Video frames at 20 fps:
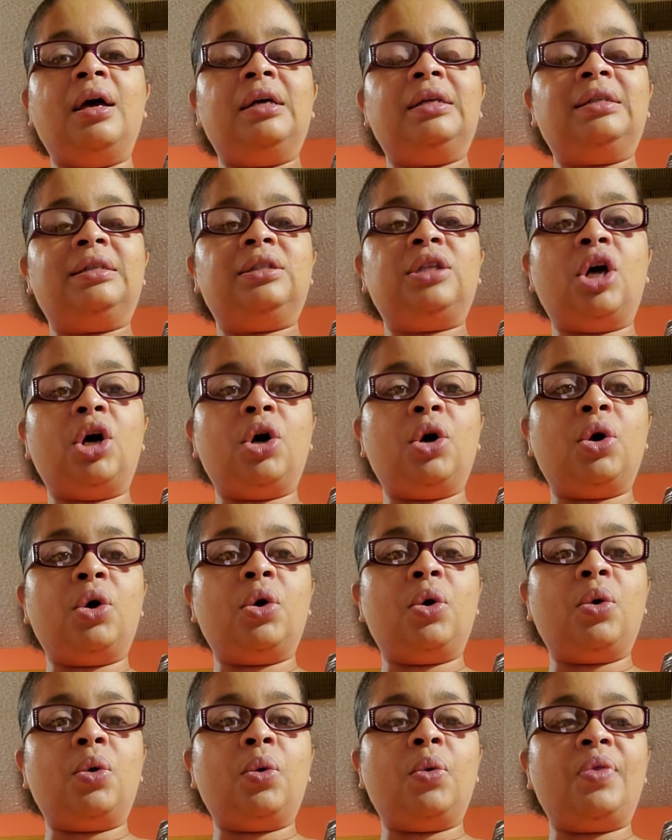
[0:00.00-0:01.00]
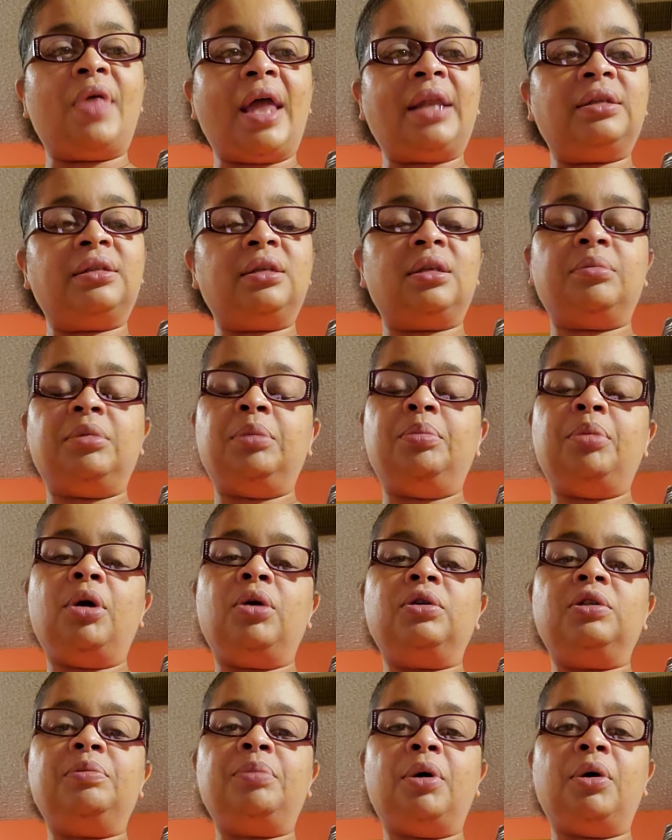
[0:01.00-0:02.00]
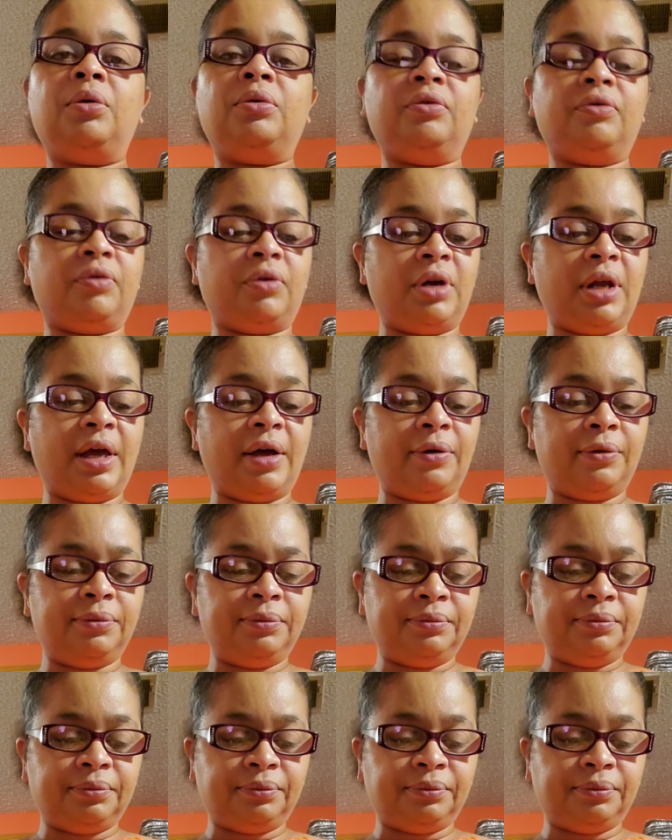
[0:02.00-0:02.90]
So that is going to be postponed for now.